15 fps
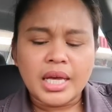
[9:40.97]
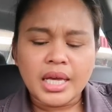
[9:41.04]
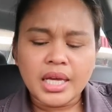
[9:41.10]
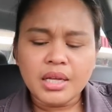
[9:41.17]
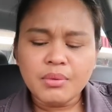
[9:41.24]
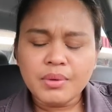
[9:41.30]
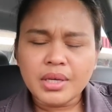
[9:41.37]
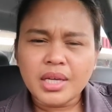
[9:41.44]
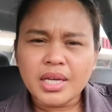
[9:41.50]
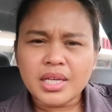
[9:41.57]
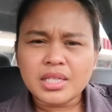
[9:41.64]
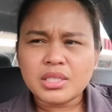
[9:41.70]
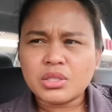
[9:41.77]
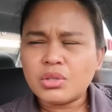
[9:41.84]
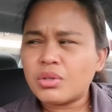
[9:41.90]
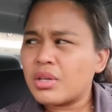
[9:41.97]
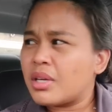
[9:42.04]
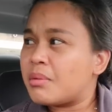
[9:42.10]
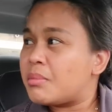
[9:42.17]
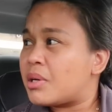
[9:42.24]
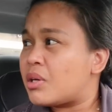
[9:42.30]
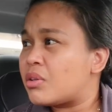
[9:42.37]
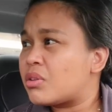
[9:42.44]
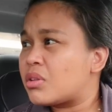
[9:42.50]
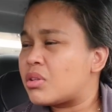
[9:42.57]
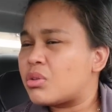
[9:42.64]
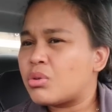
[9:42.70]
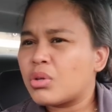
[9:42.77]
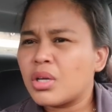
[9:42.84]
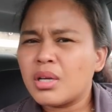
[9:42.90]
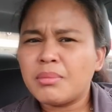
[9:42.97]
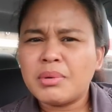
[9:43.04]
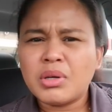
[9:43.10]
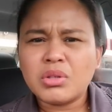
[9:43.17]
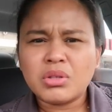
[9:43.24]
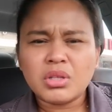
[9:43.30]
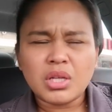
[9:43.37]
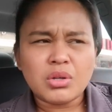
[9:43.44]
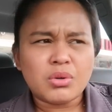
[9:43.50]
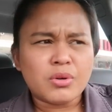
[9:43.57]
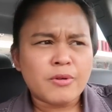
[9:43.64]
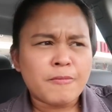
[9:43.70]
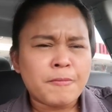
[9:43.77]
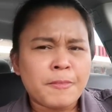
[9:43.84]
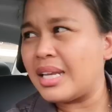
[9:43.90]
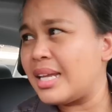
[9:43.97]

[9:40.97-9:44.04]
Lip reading: Anyway, guys, talking about ano,